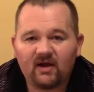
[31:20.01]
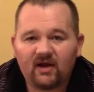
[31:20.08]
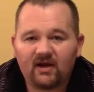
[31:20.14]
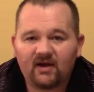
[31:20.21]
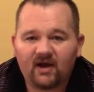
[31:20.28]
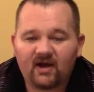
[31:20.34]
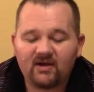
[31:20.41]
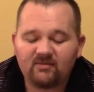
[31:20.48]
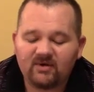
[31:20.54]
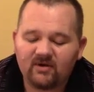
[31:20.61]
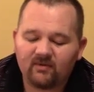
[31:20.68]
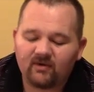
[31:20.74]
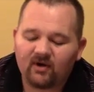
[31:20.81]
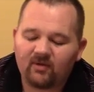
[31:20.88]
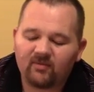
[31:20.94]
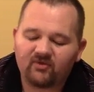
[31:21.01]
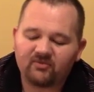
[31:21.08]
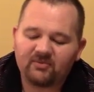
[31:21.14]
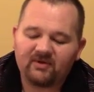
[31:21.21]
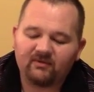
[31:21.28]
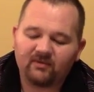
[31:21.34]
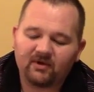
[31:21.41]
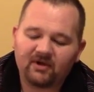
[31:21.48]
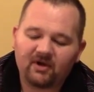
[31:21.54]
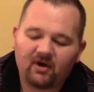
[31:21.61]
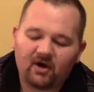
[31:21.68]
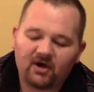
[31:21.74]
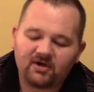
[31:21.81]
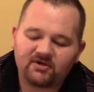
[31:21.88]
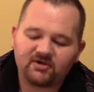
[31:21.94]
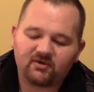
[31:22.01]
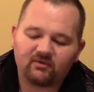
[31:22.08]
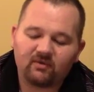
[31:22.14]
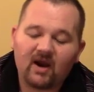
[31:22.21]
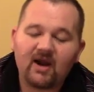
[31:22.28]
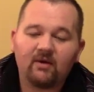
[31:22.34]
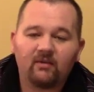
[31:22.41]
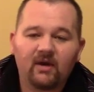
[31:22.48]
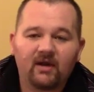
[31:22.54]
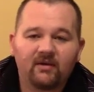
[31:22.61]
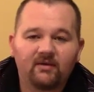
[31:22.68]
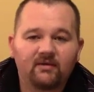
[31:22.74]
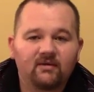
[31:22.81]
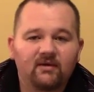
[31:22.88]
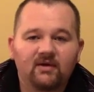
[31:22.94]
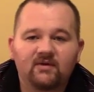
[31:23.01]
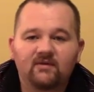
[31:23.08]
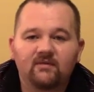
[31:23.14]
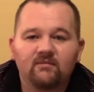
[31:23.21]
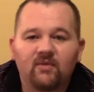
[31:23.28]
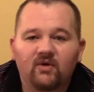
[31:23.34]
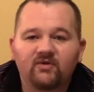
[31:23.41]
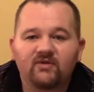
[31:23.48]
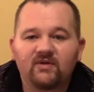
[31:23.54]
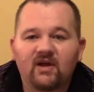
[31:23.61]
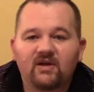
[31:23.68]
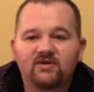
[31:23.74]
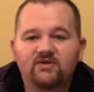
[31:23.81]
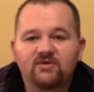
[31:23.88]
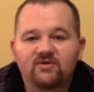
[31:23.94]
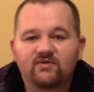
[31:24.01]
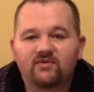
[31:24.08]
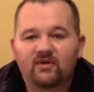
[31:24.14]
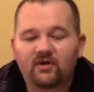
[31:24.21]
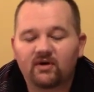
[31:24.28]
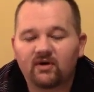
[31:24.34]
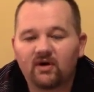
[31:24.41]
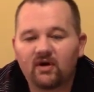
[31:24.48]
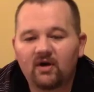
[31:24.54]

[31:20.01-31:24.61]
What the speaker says: A 9B would almost be really hard to write with. Most of that's used for